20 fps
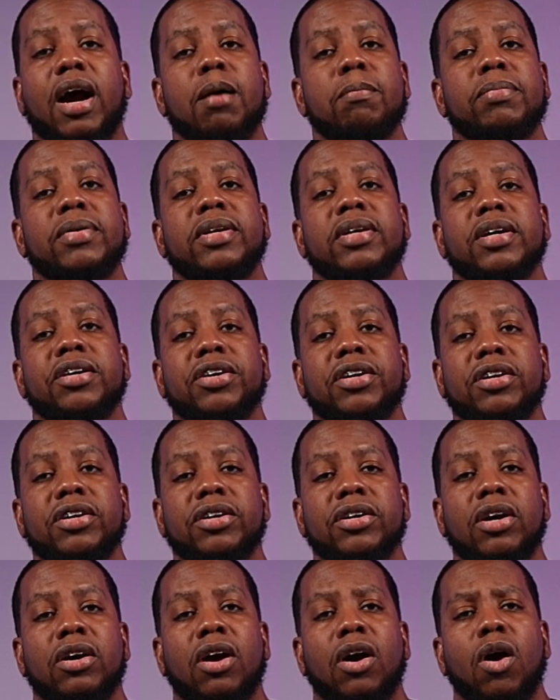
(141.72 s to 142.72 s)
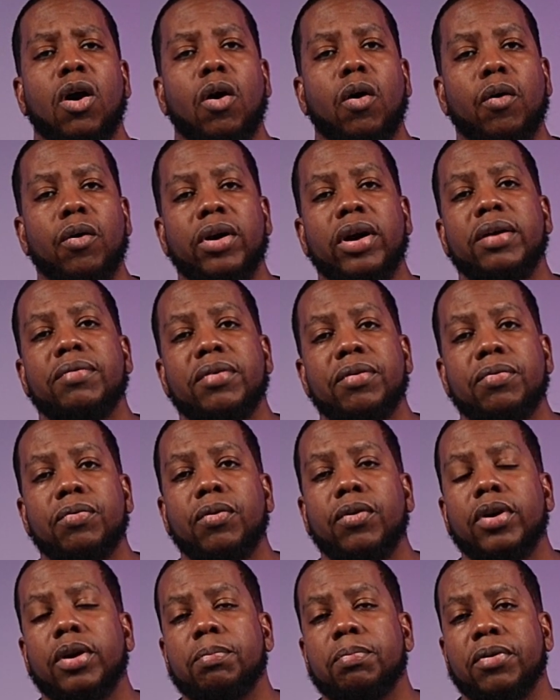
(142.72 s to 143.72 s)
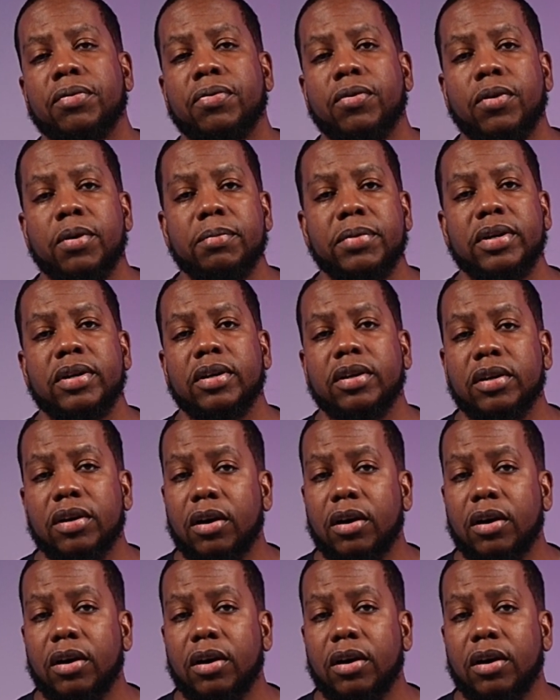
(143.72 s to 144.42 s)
compositions or even for the performance of